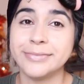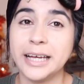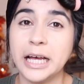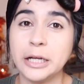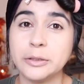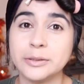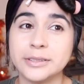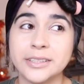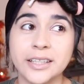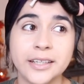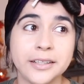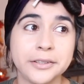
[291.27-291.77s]

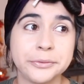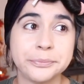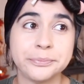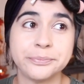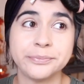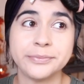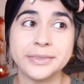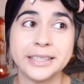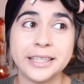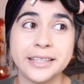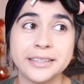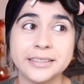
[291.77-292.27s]

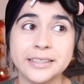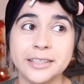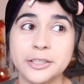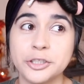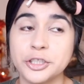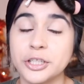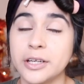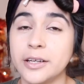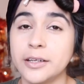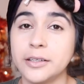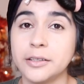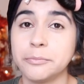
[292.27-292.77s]
outside to get
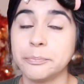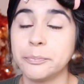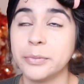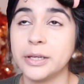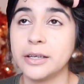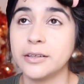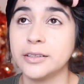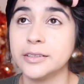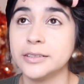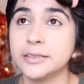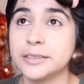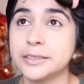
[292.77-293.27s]
sunshine
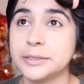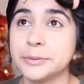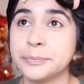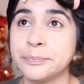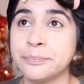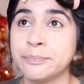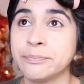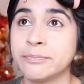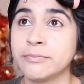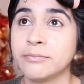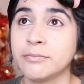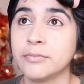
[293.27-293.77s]
because
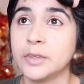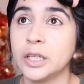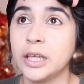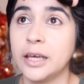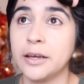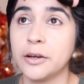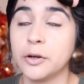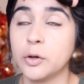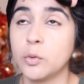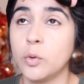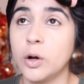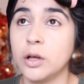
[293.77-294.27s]
the
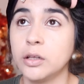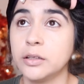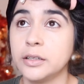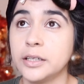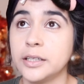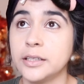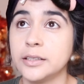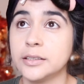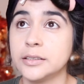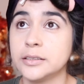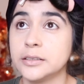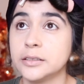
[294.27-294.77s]
air
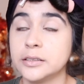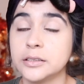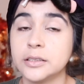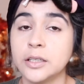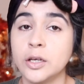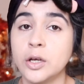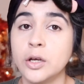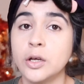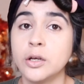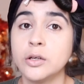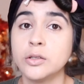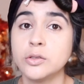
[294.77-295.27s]
quality is
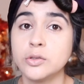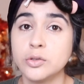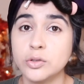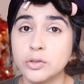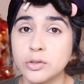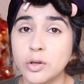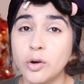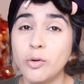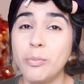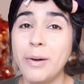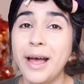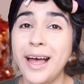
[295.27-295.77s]

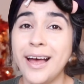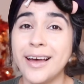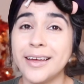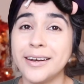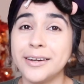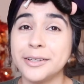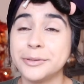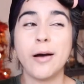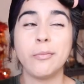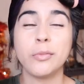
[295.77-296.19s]
so bad.